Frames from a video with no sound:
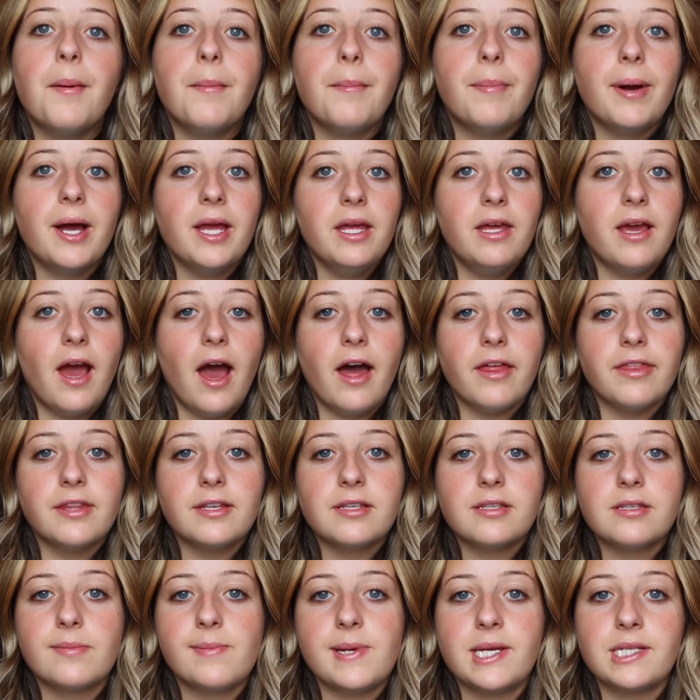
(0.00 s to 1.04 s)
But yeah,
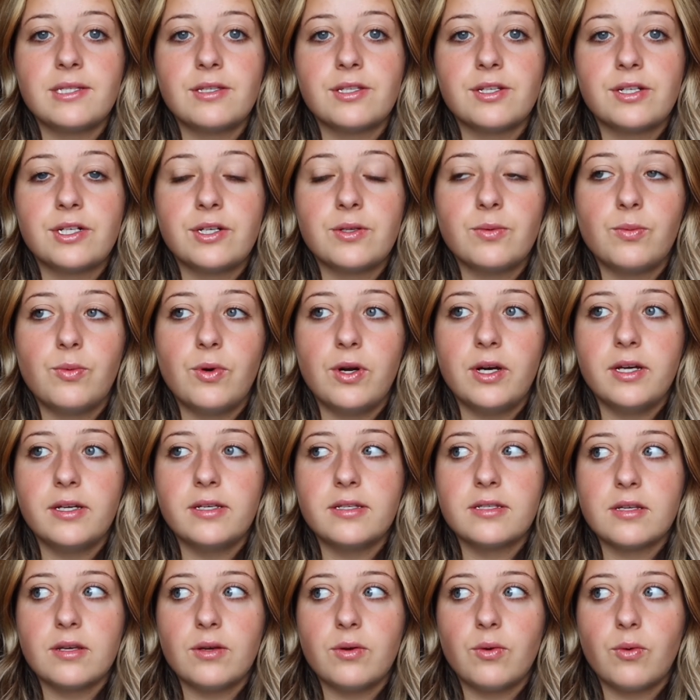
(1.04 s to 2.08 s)
this semester
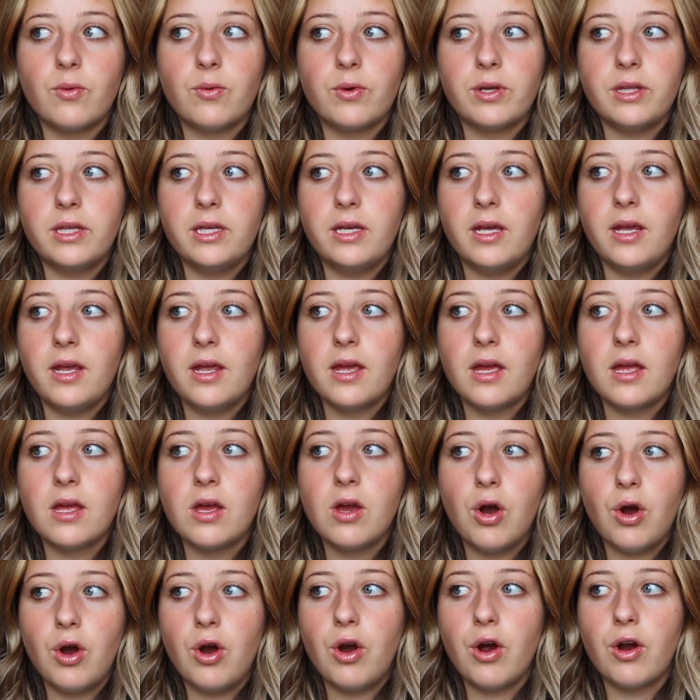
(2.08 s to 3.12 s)
was really
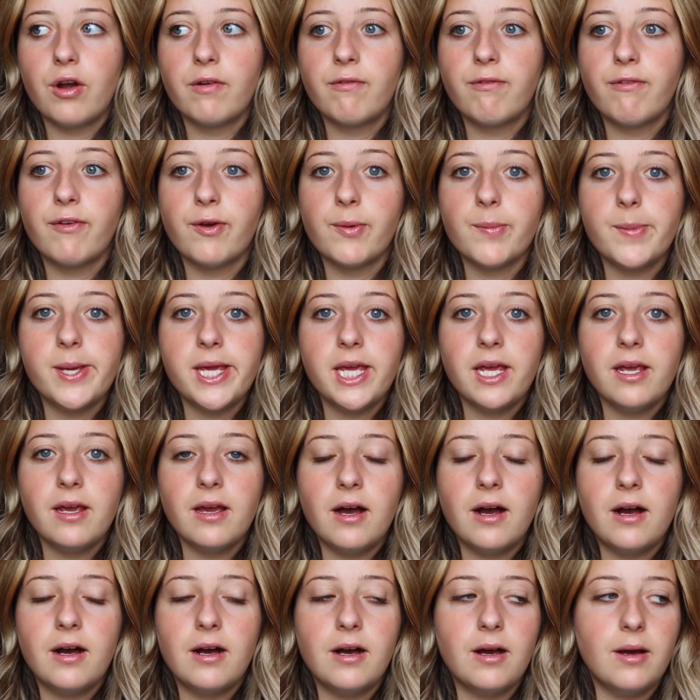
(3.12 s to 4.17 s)
hard for me,
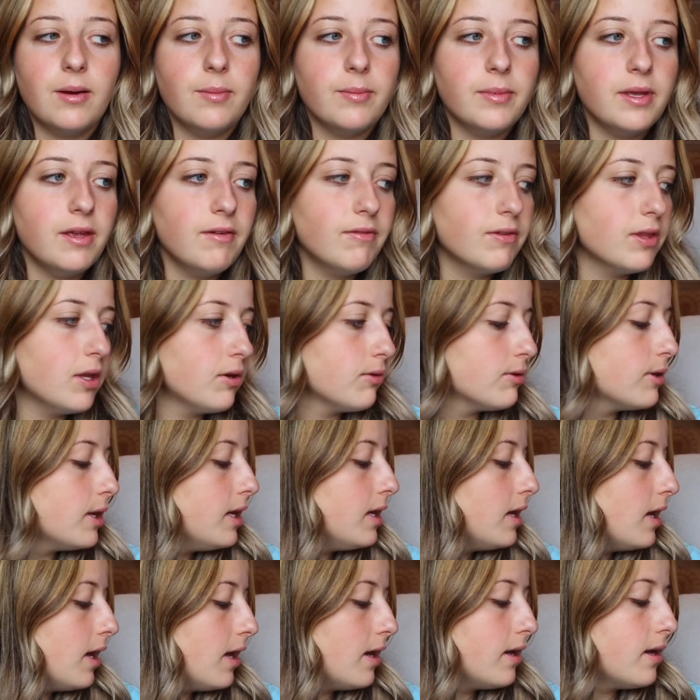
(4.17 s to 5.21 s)
even though
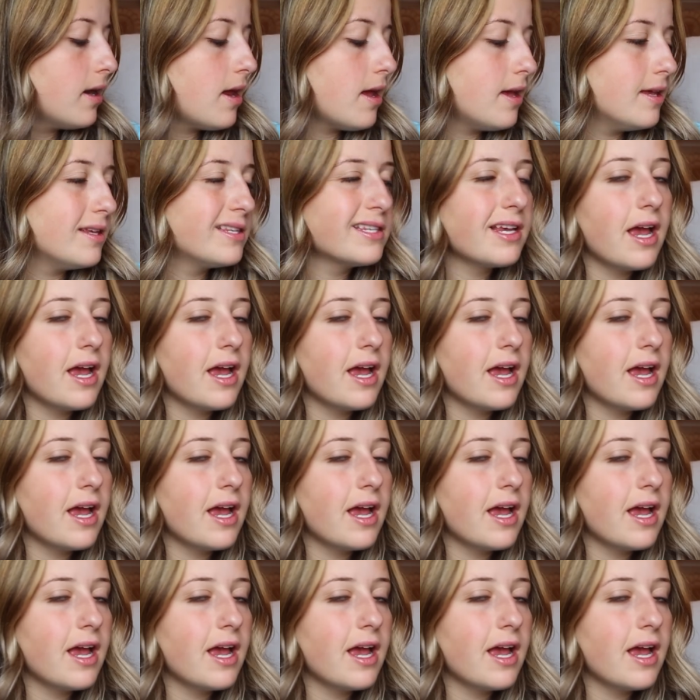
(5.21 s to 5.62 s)
Keegan is